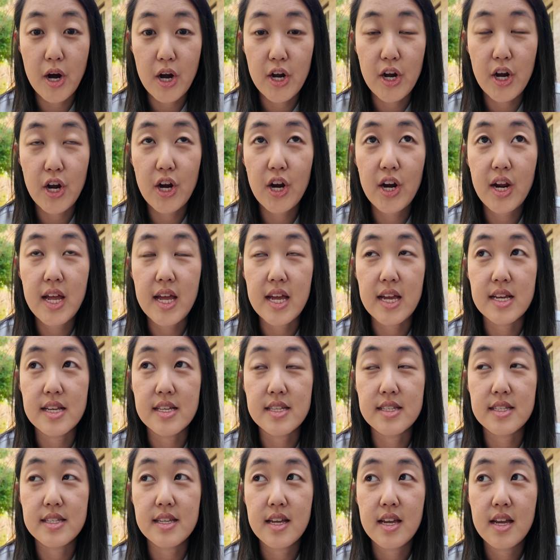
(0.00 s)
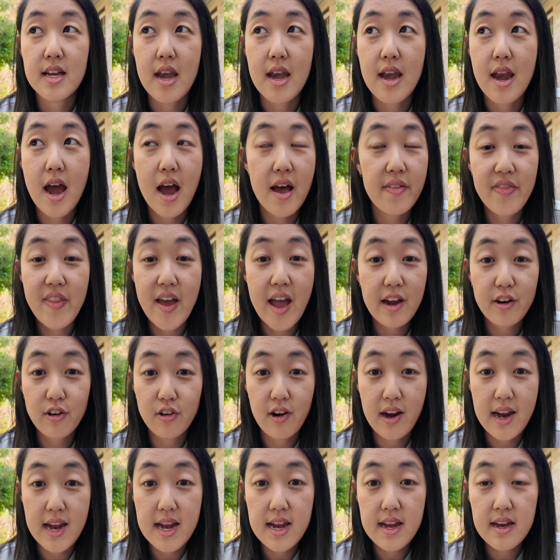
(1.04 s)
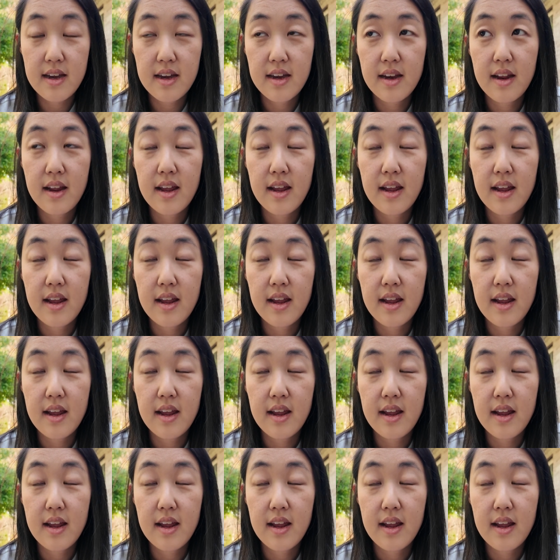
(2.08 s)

partner is not that great